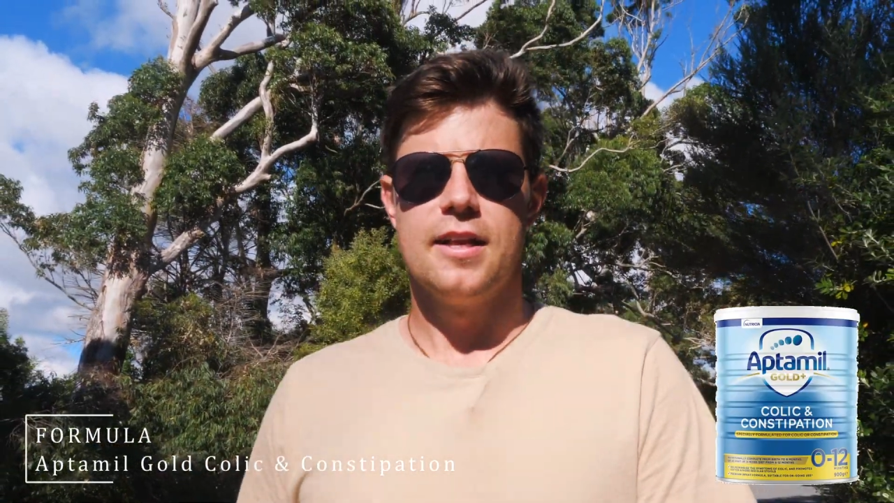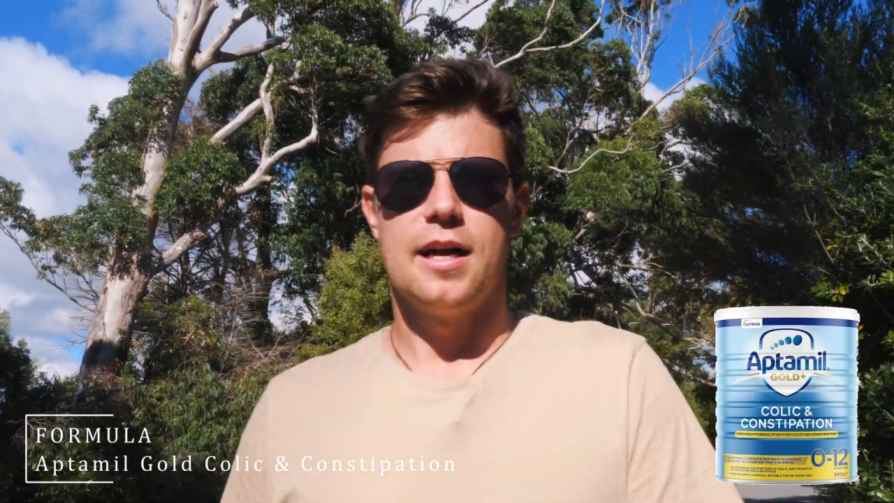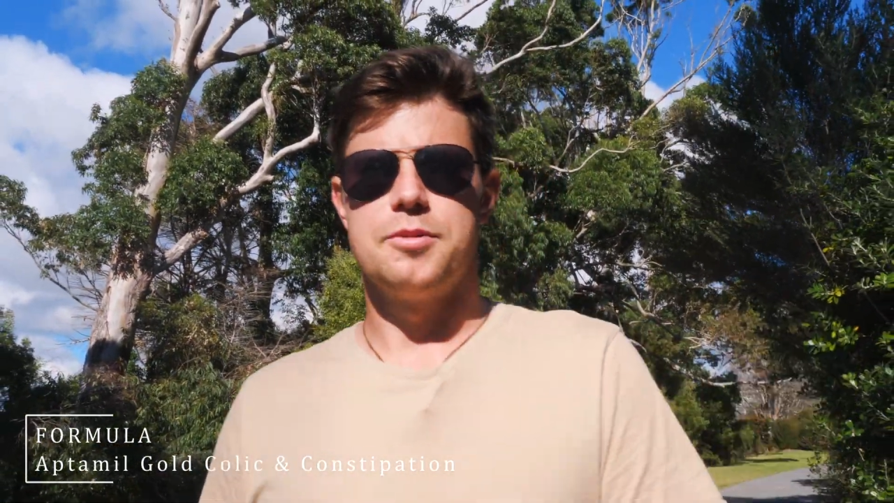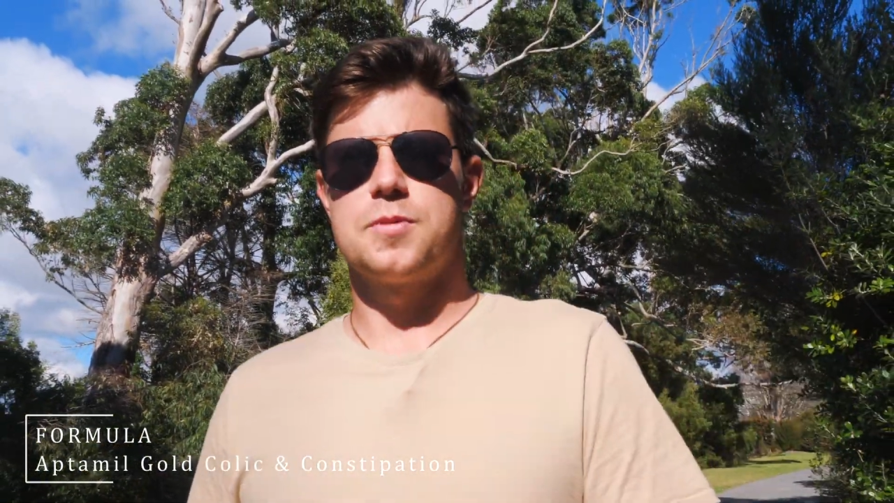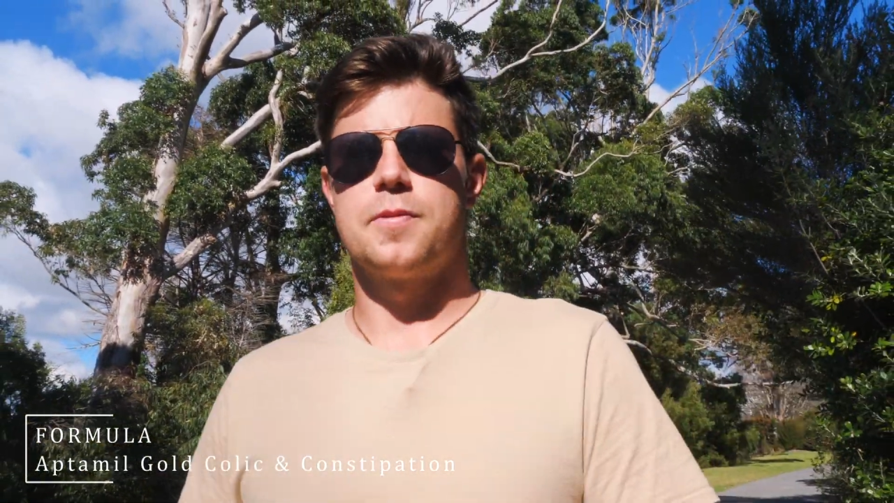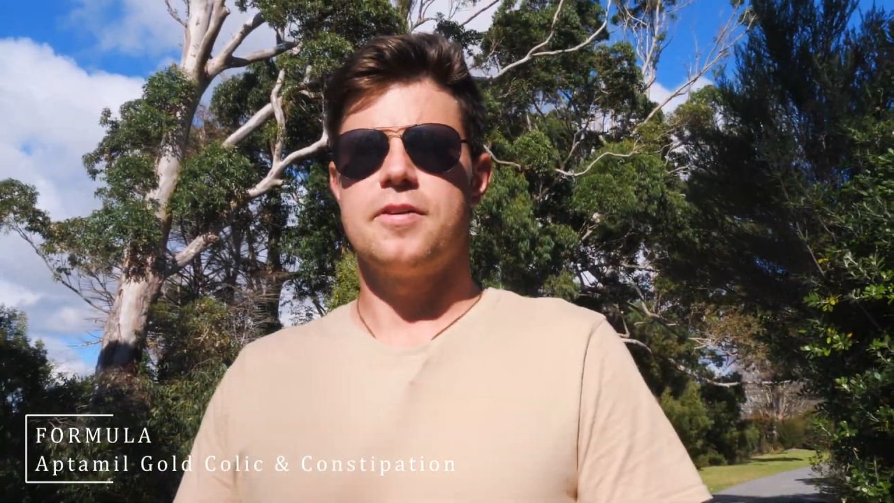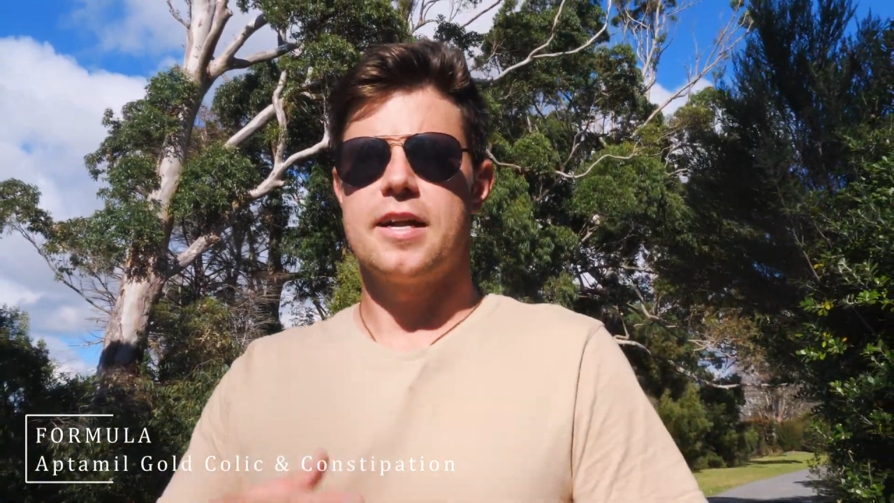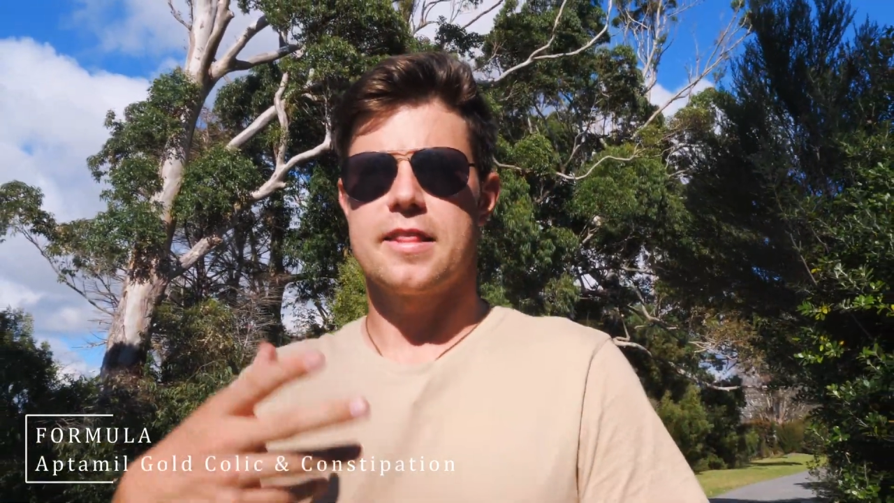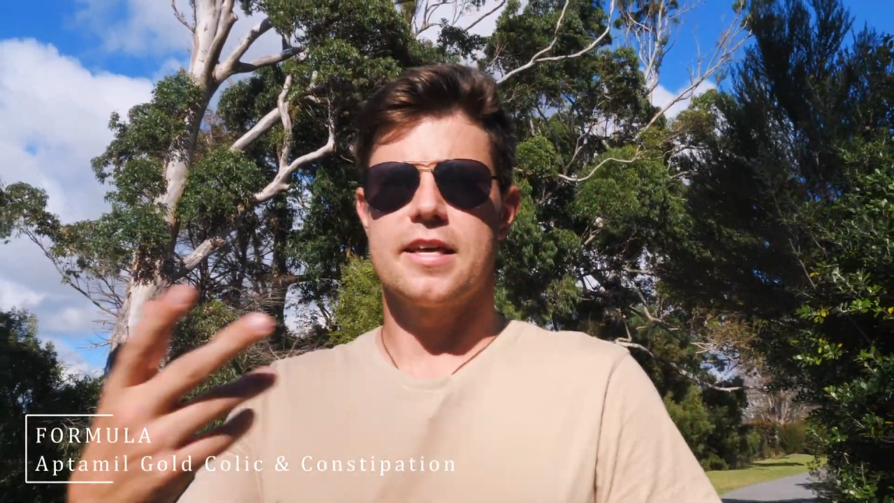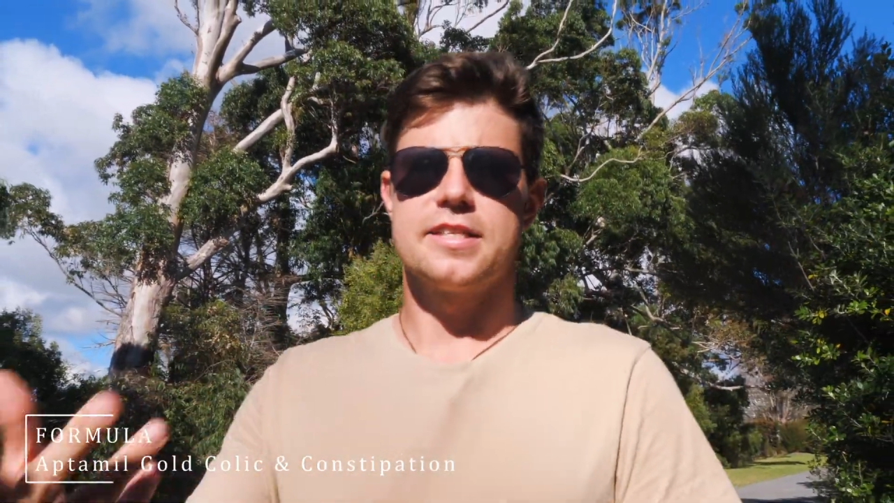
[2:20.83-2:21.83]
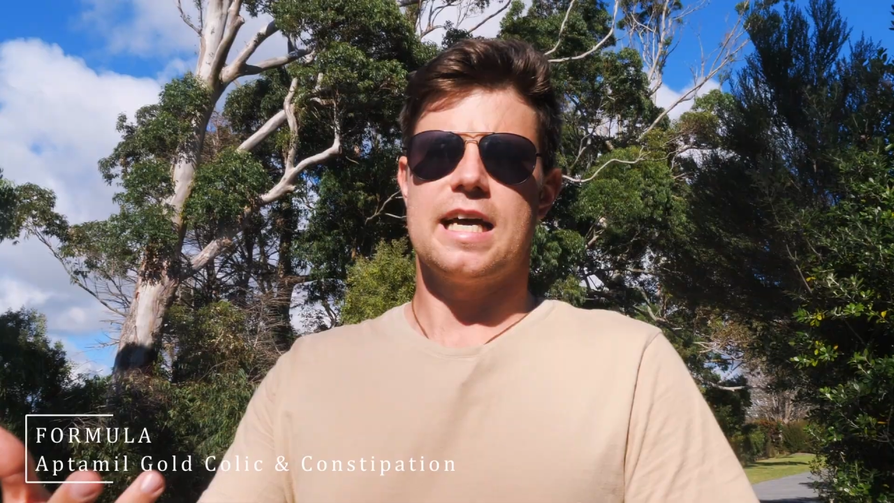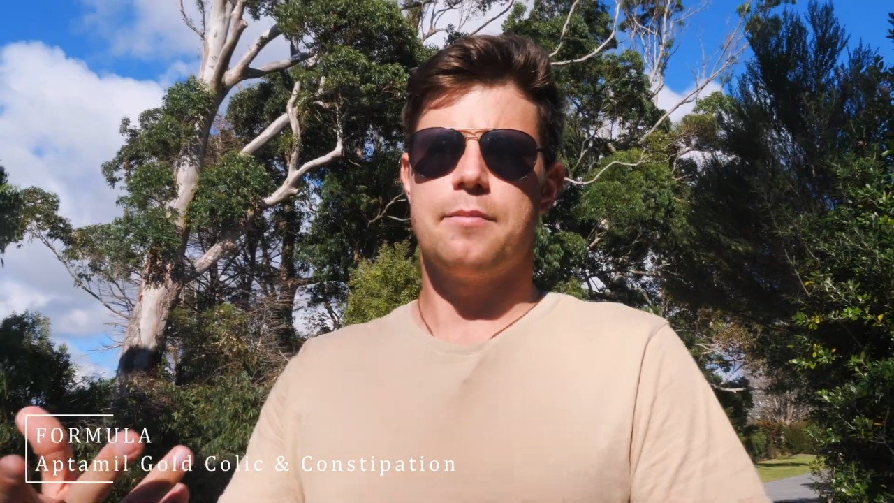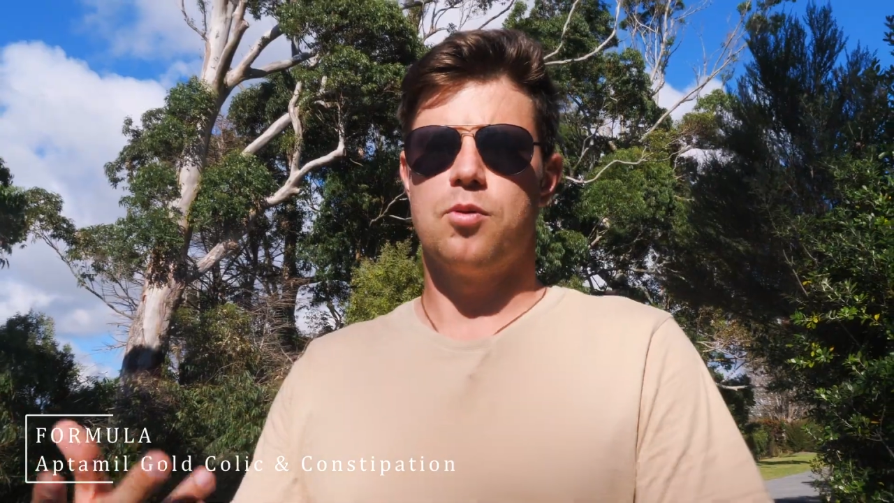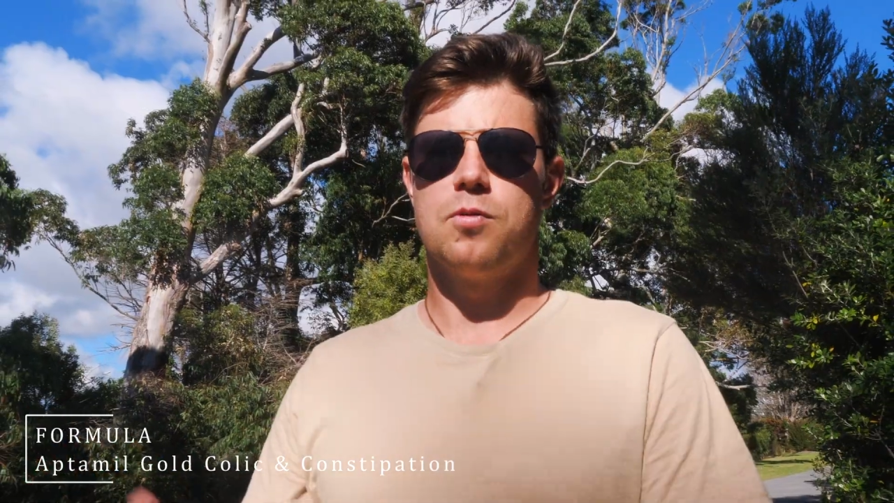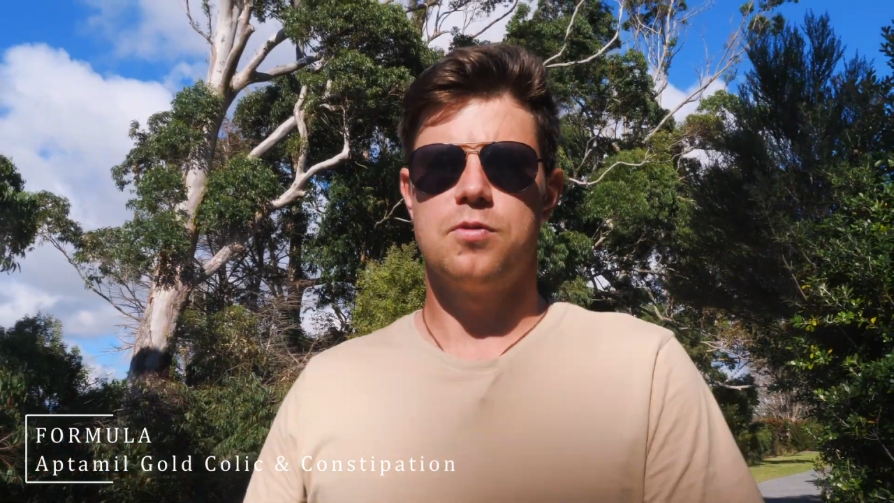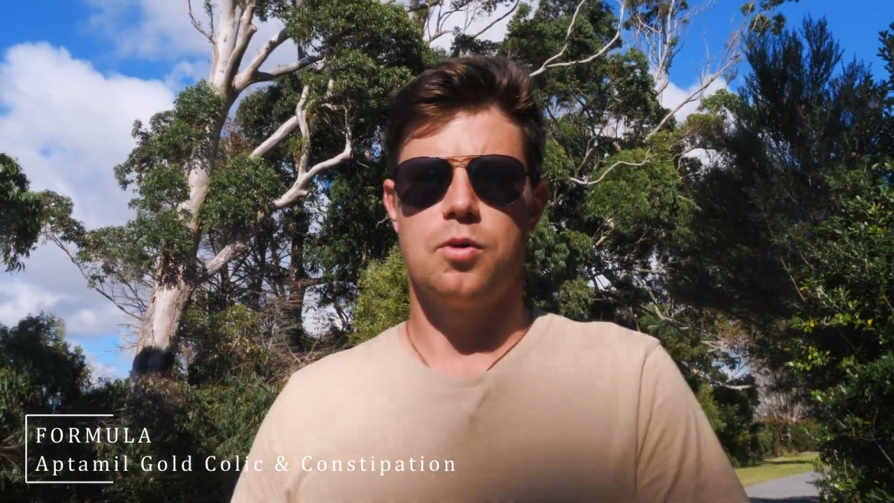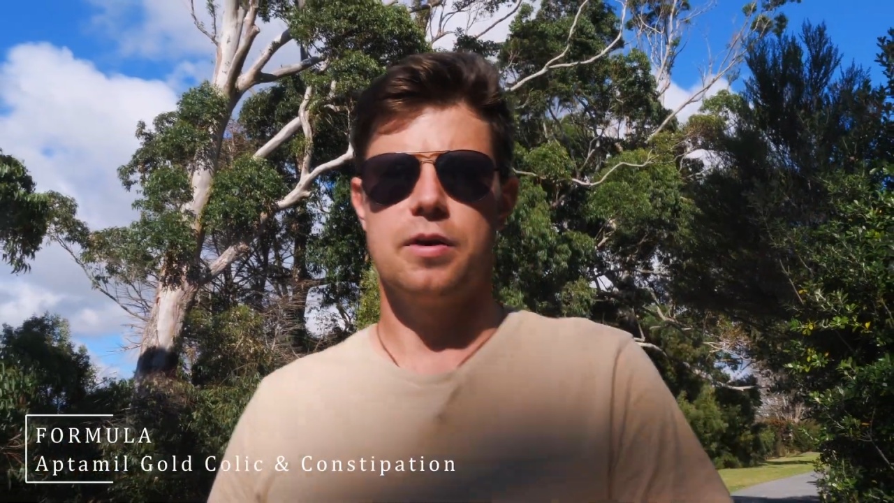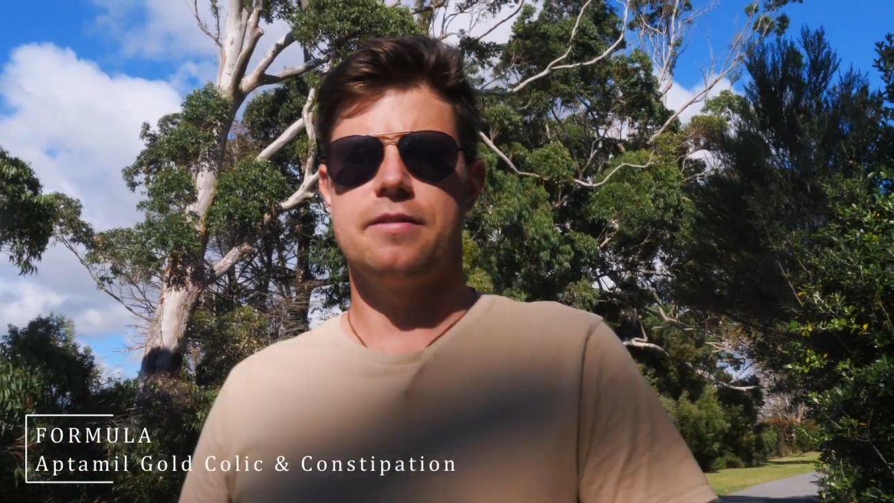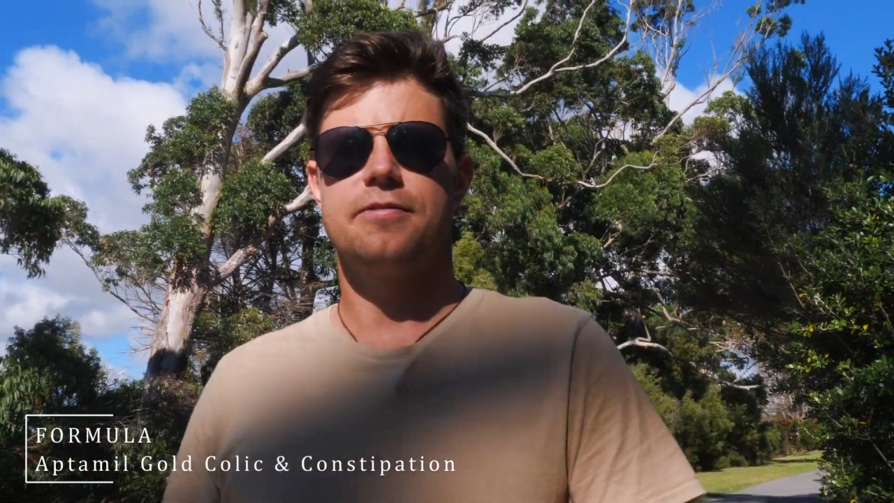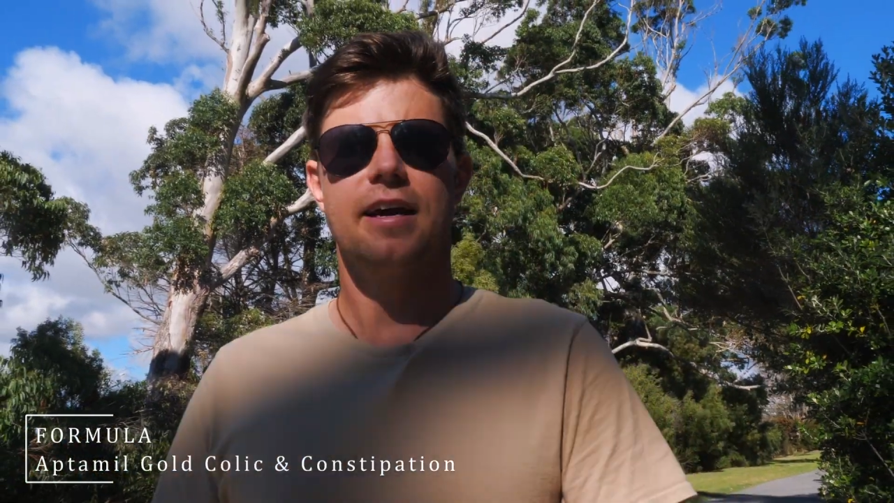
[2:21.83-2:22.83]
I'm just providing the example of what
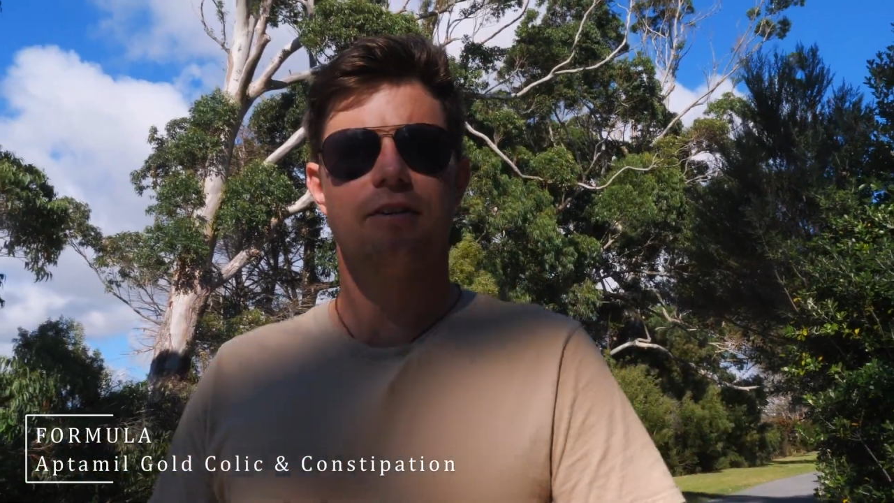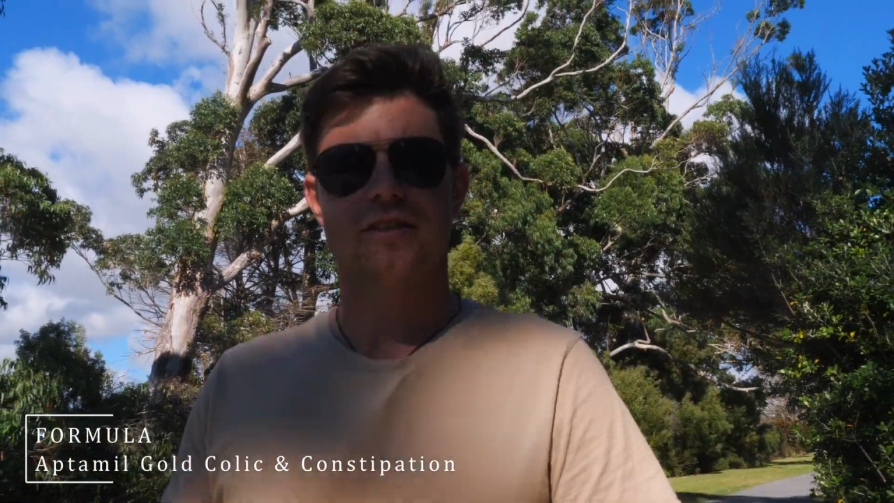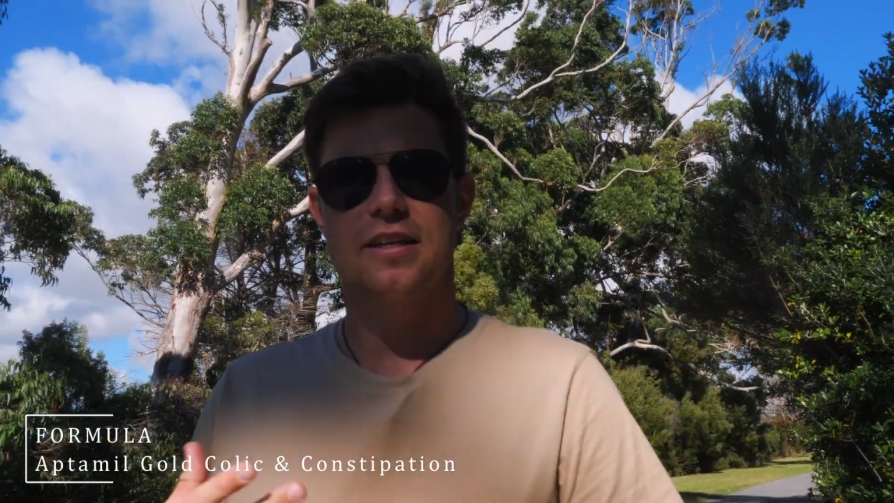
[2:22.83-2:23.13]
we found,